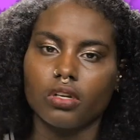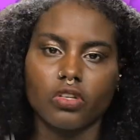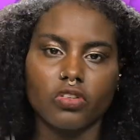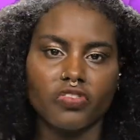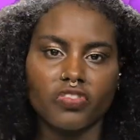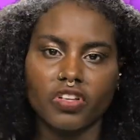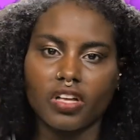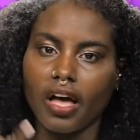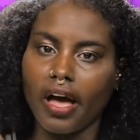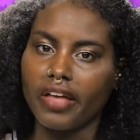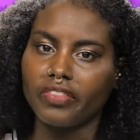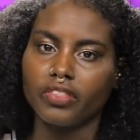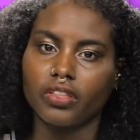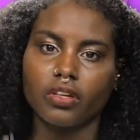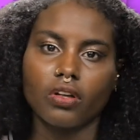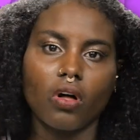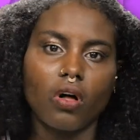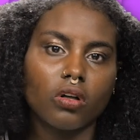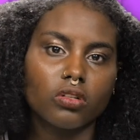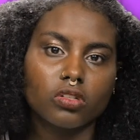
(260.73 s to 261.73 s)
You've got the
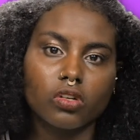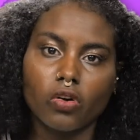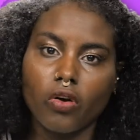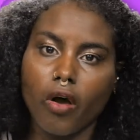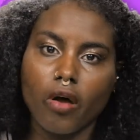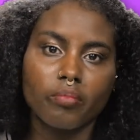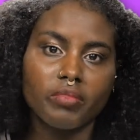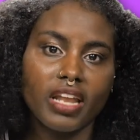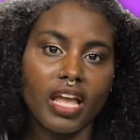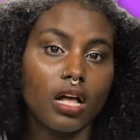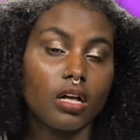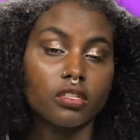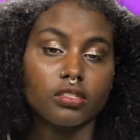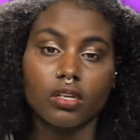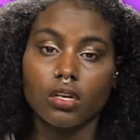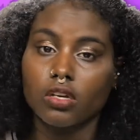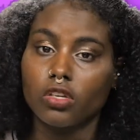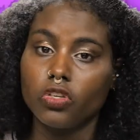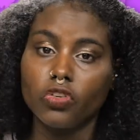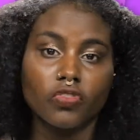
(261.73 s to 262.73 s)
gold chrome nails.
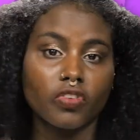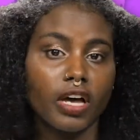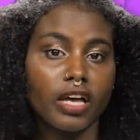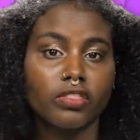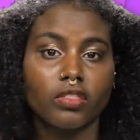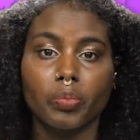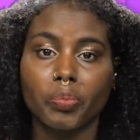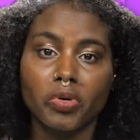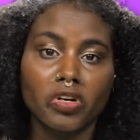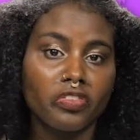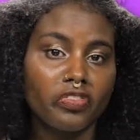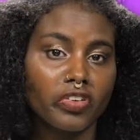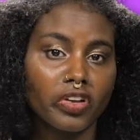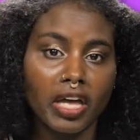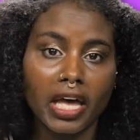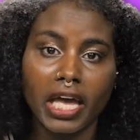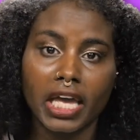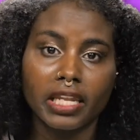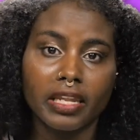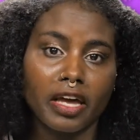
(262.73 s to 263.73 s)
You've got the
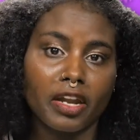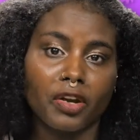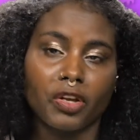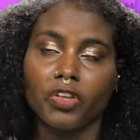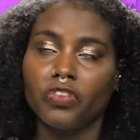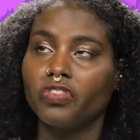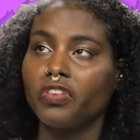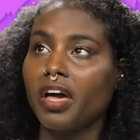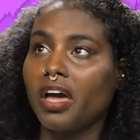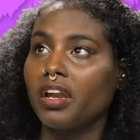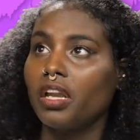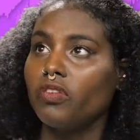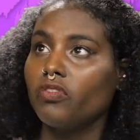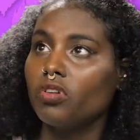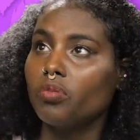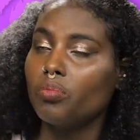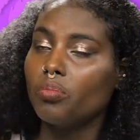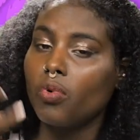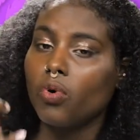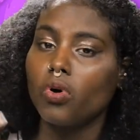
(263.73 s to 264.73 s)
perfect highlighter. You've got an
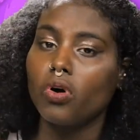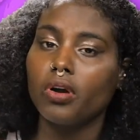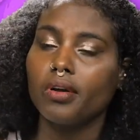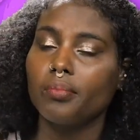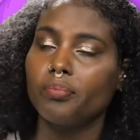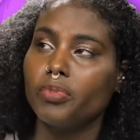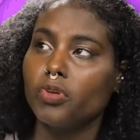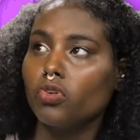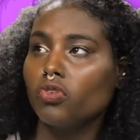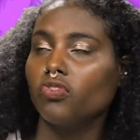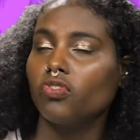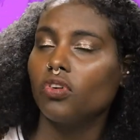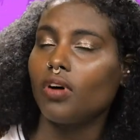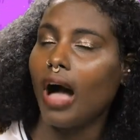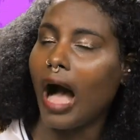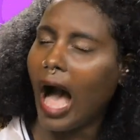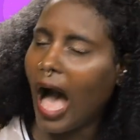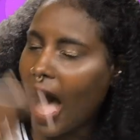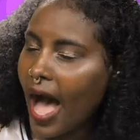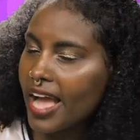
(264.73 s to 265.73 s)
even more
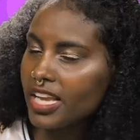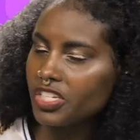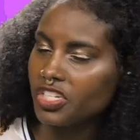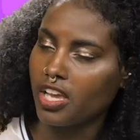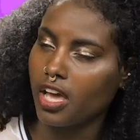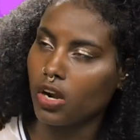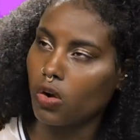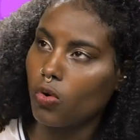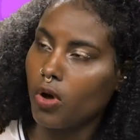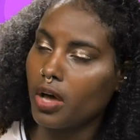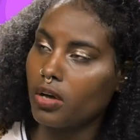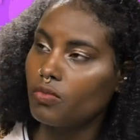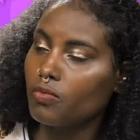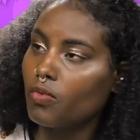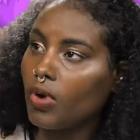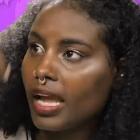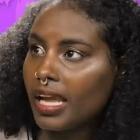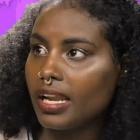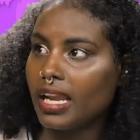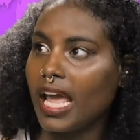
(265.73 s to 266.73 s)
beautiful eyeshadow on
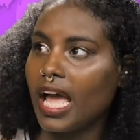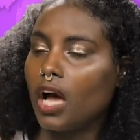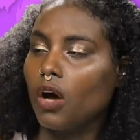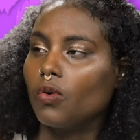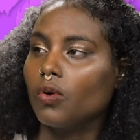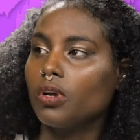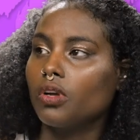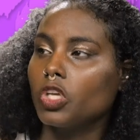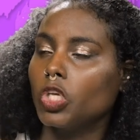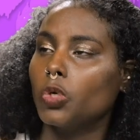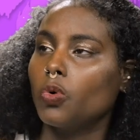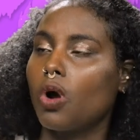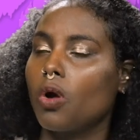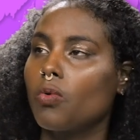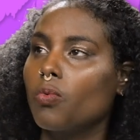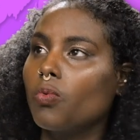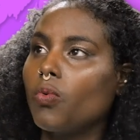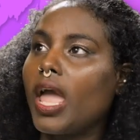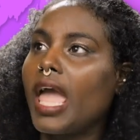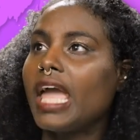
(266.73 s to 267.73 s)
right now. You
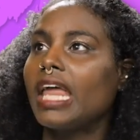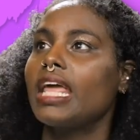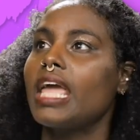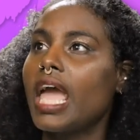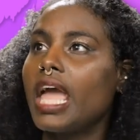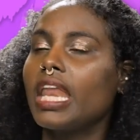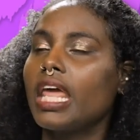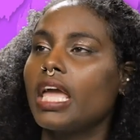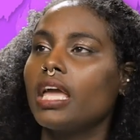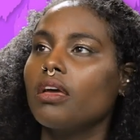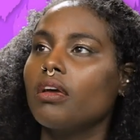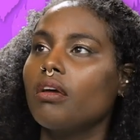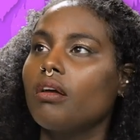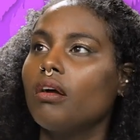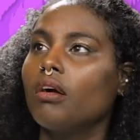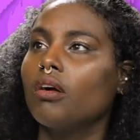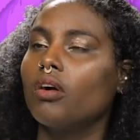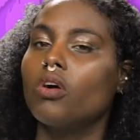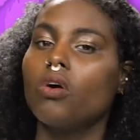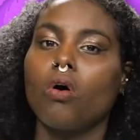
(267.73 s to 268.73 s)
are radiating
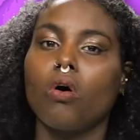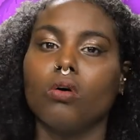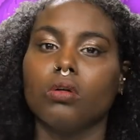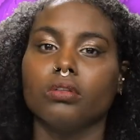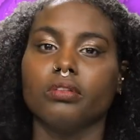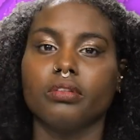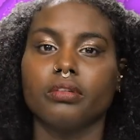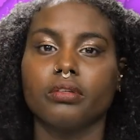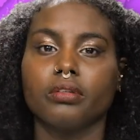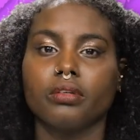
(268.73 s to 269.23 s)
gold.